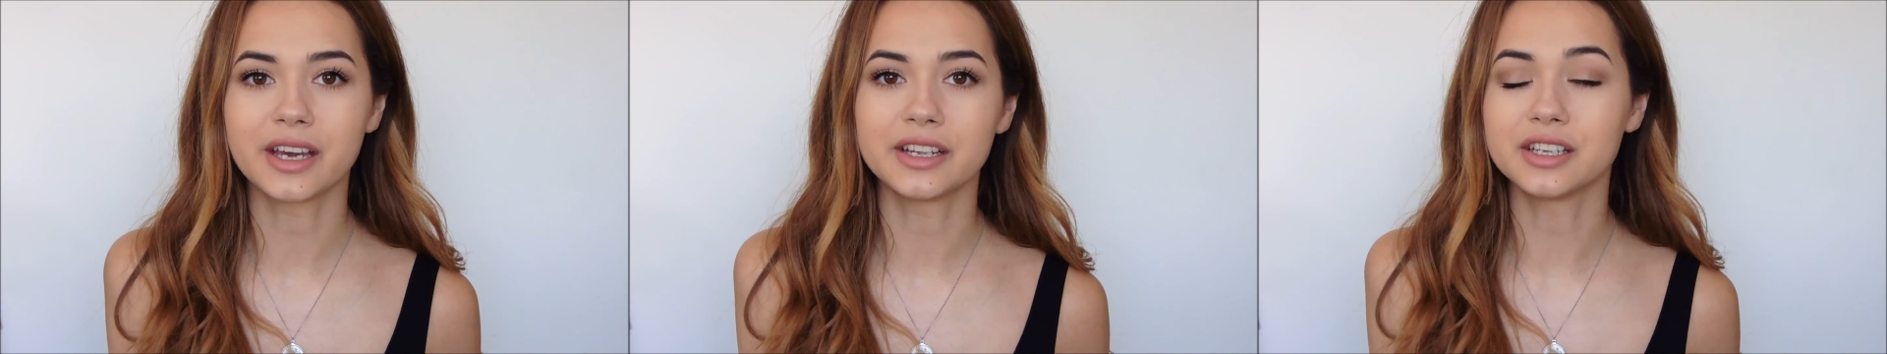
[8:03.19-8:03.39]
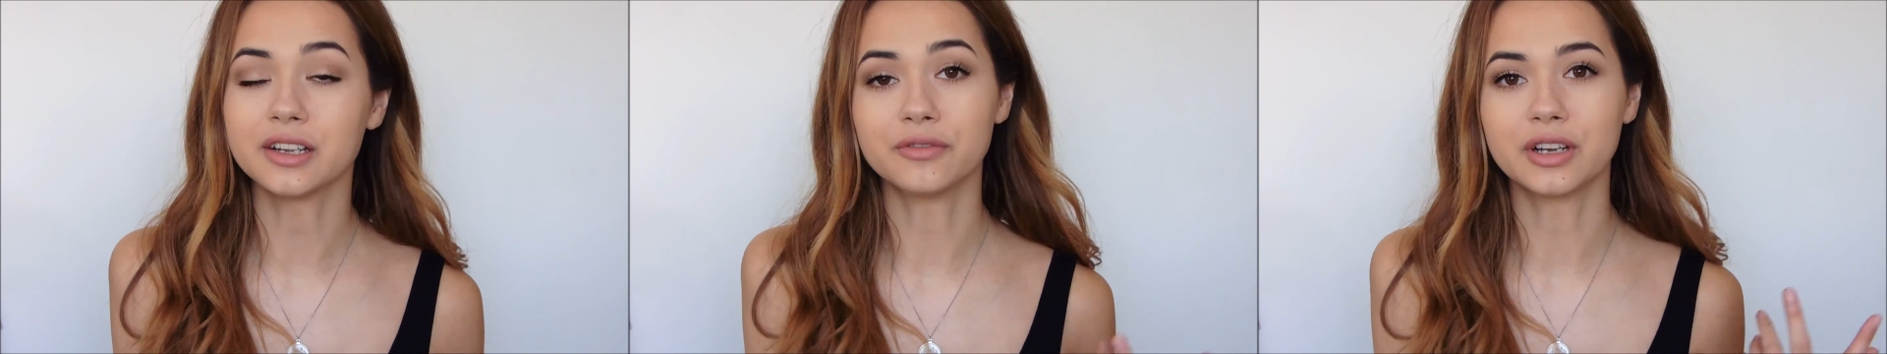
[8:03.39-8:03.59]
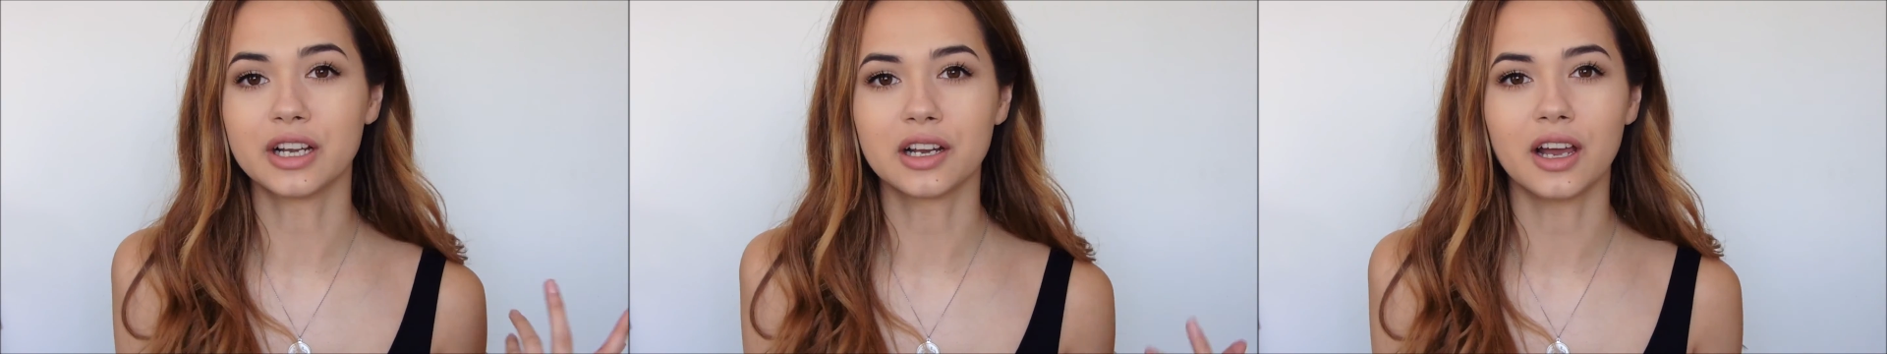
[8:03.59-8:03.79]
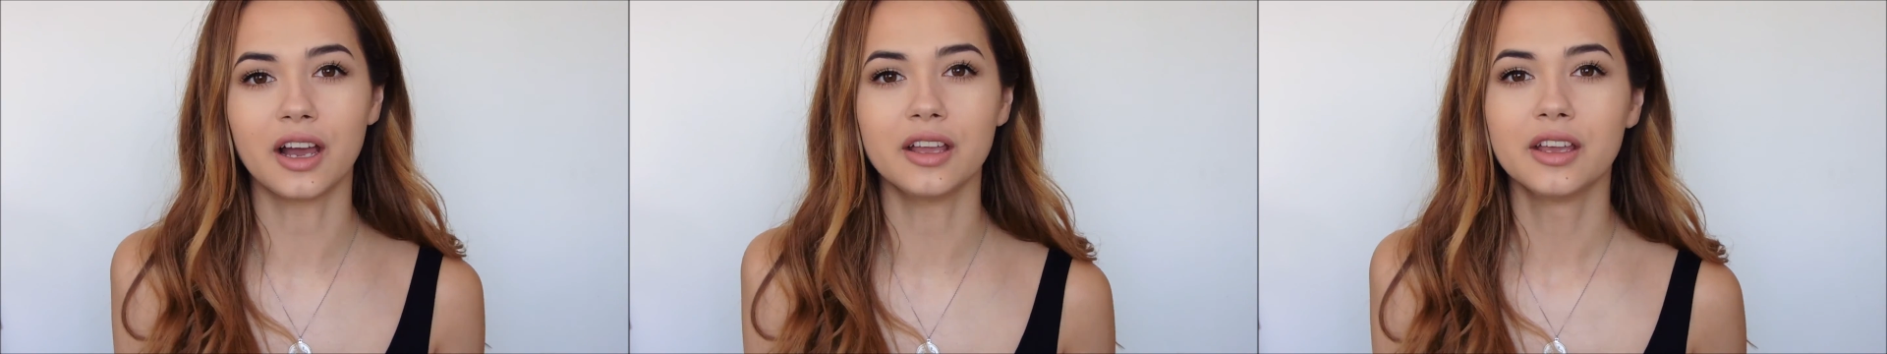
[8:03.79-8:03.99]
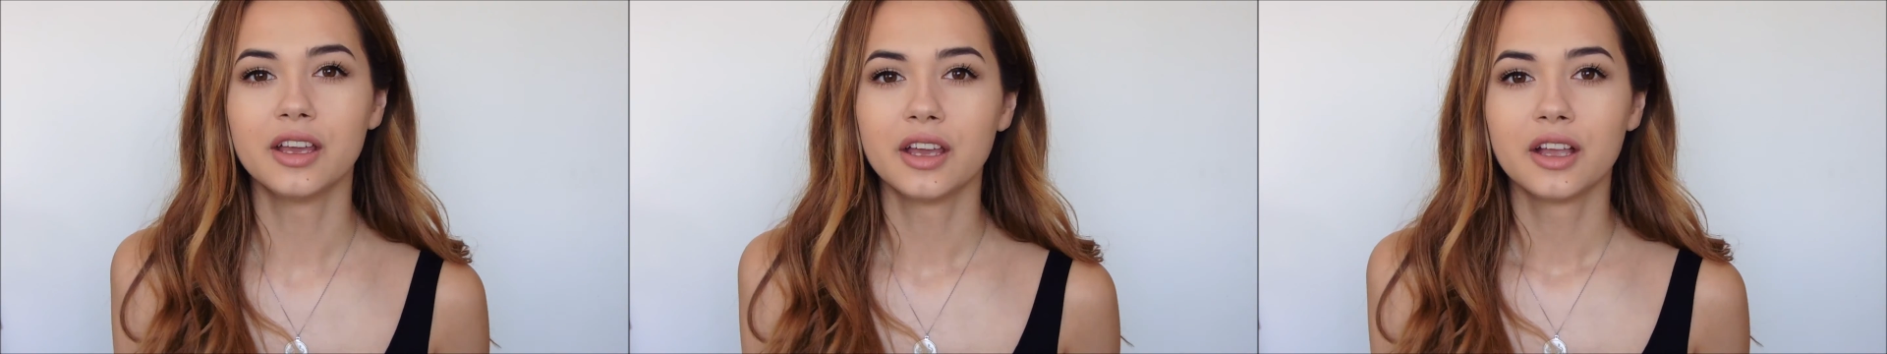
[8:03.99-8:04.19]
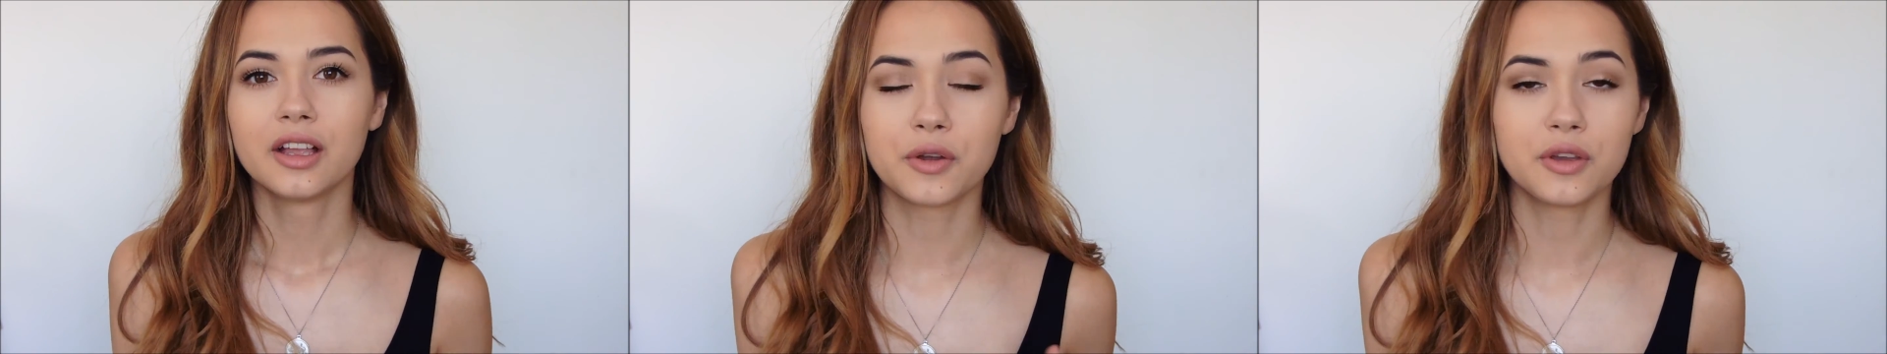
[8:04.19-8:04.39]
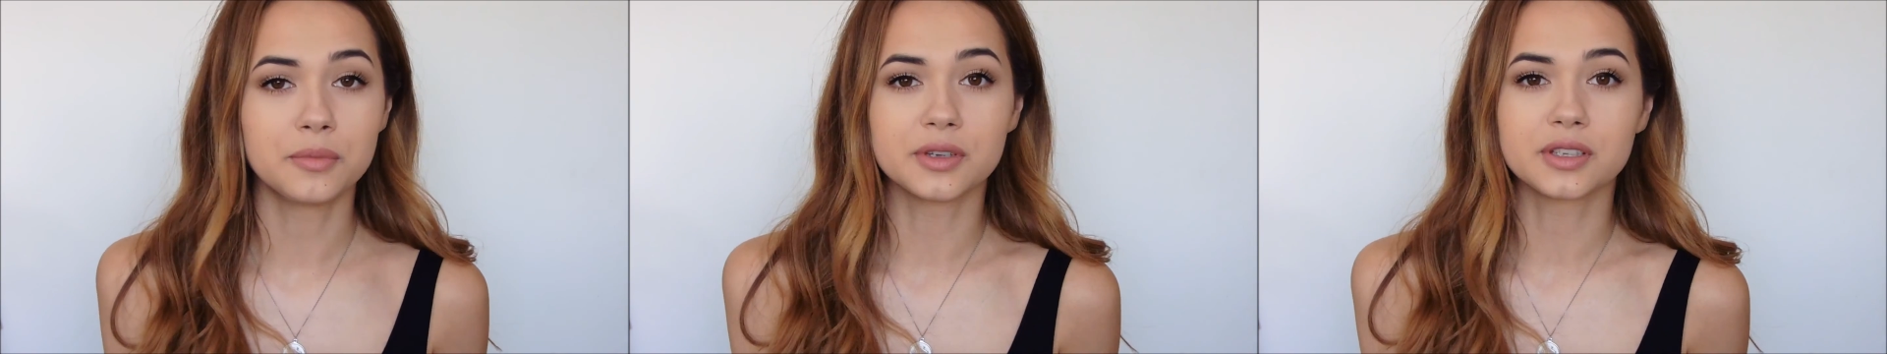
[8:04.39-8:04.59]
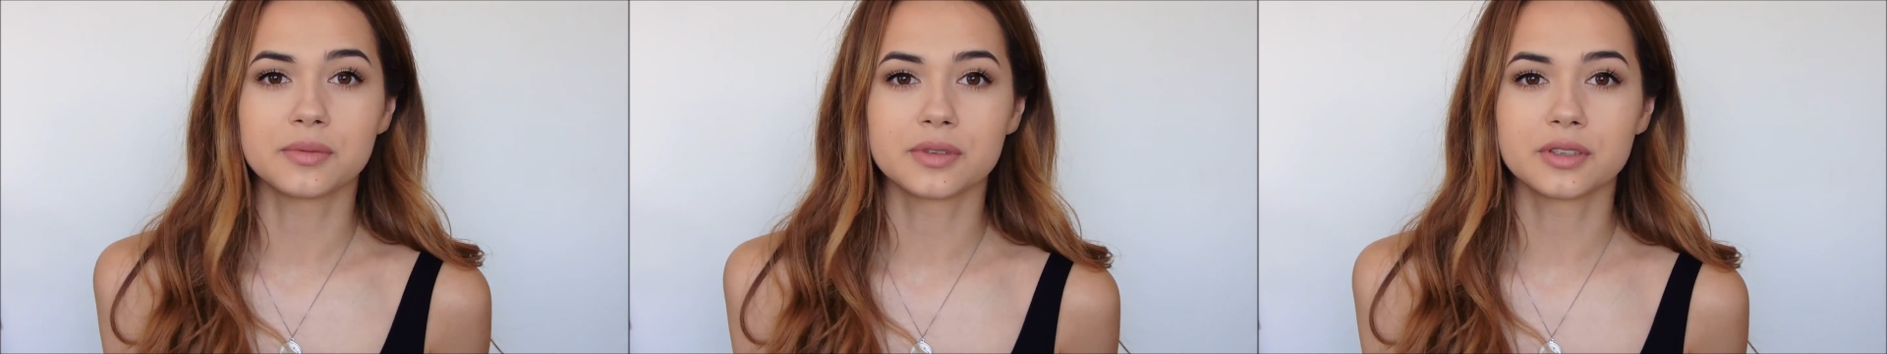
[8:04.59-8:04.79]
I don't really like
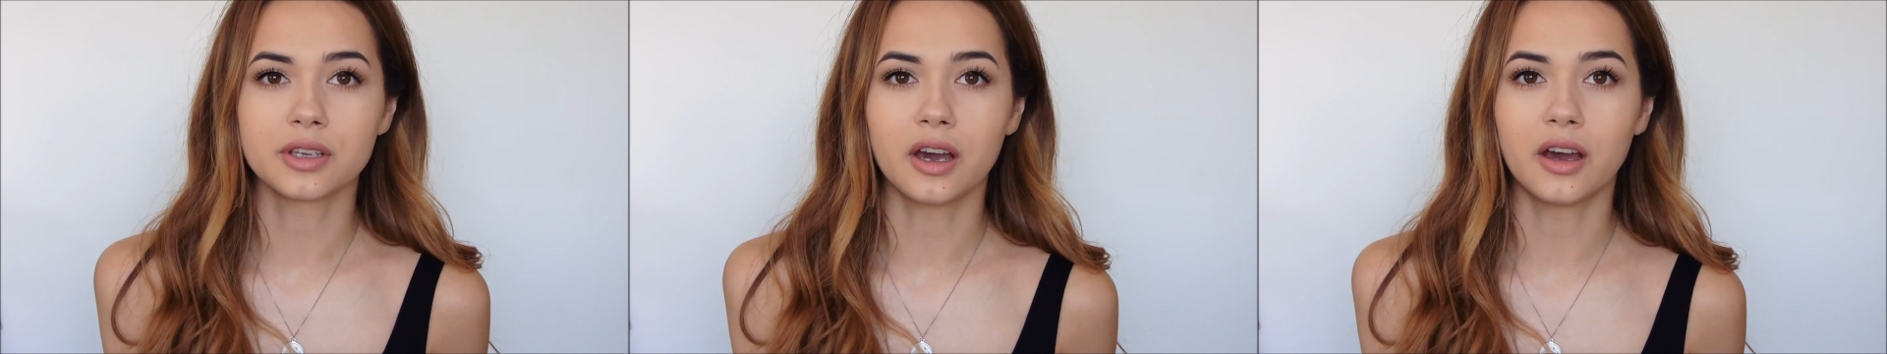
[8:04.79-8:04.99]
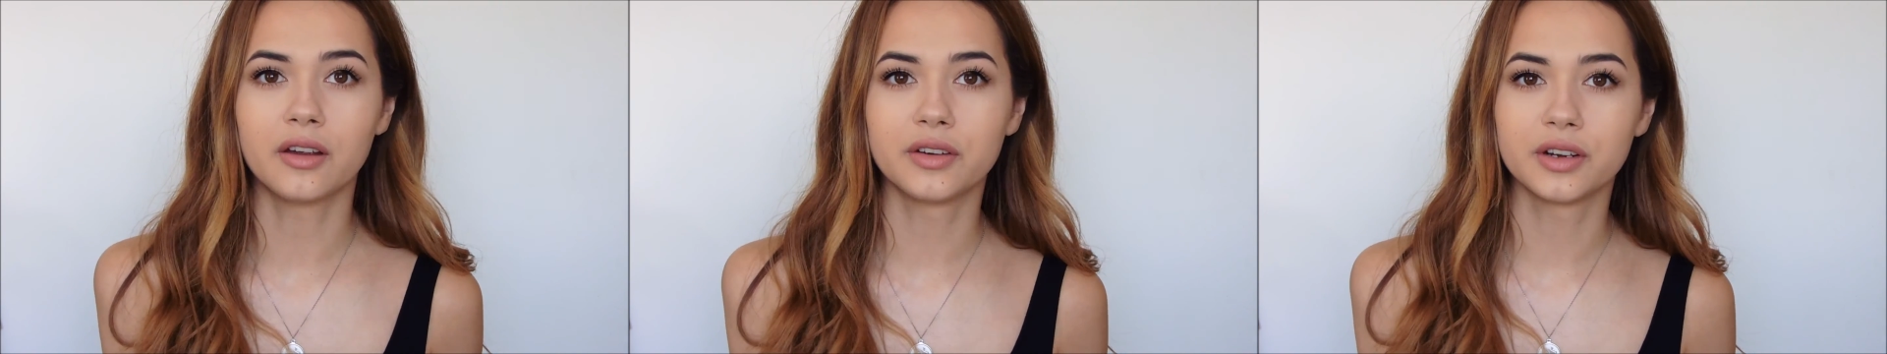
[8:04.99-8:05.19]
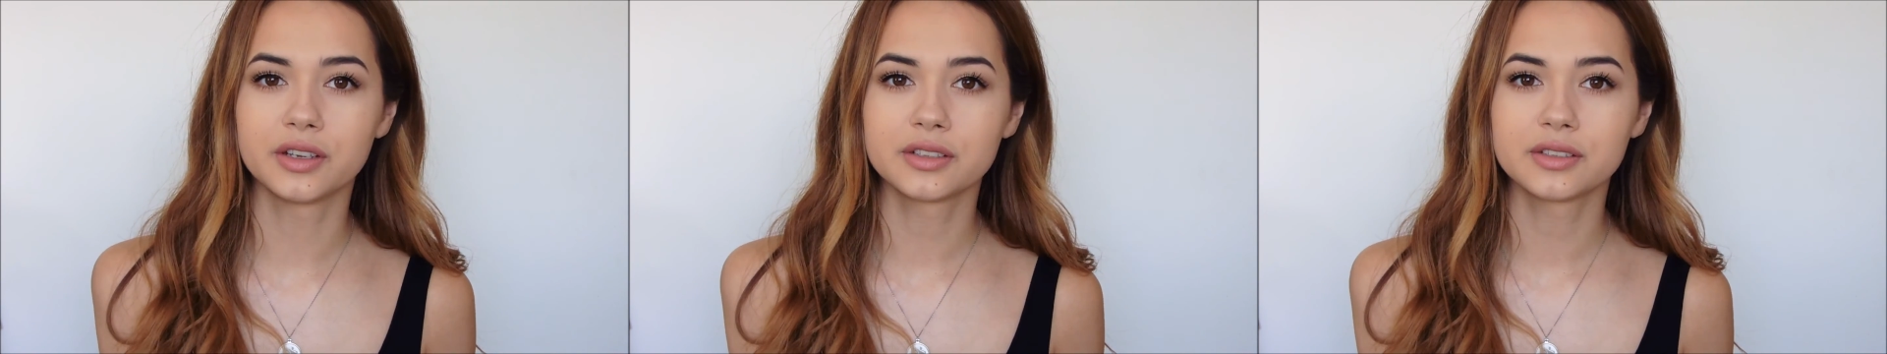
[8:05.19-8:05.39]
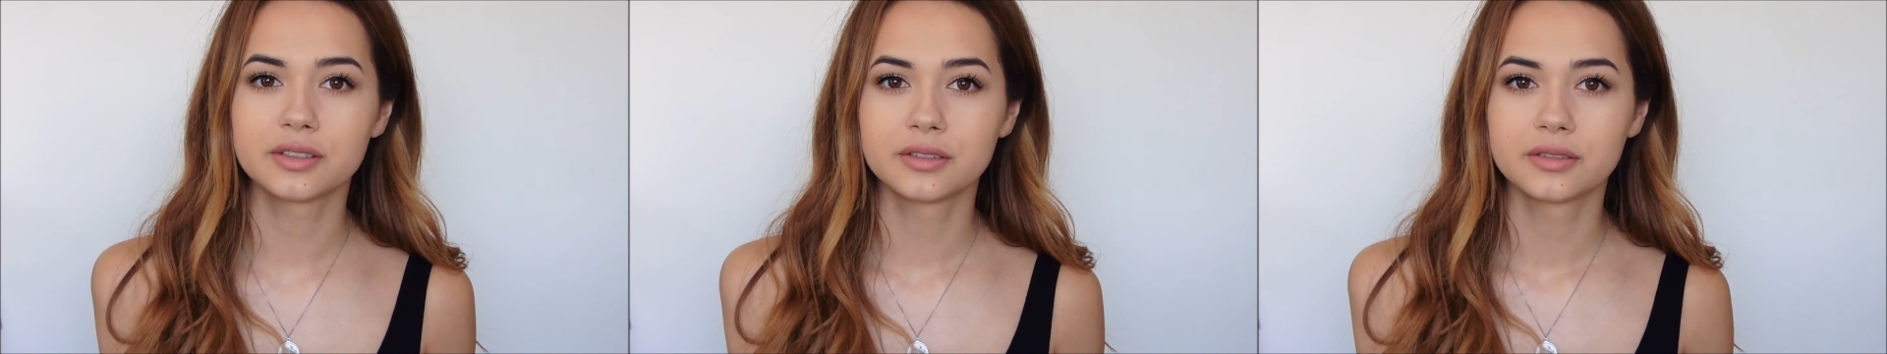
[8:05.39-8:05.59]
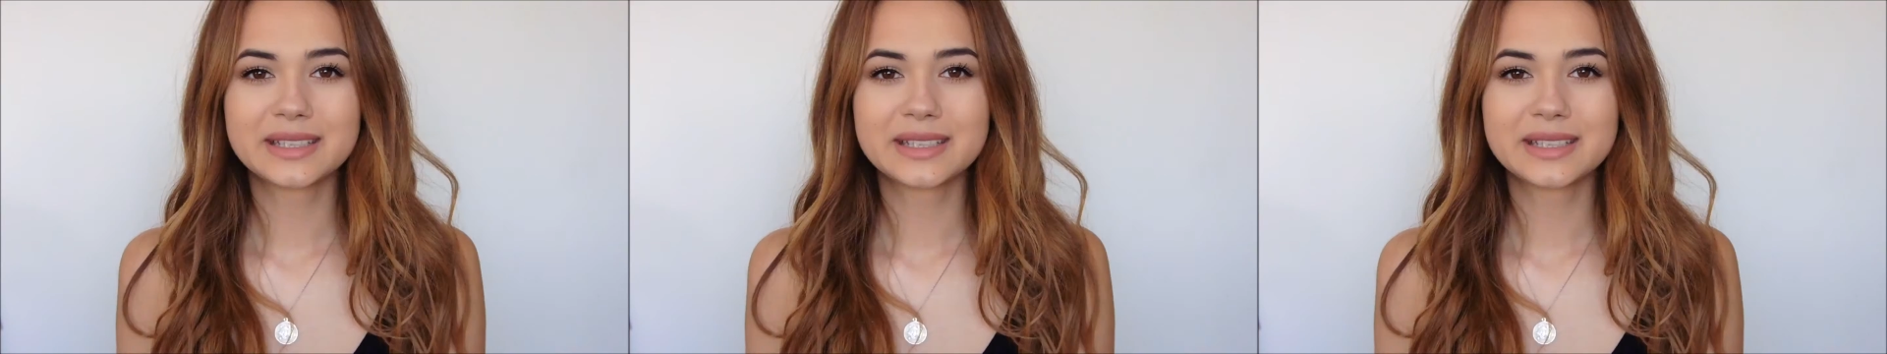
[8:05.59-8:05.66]
voluminous mascaras.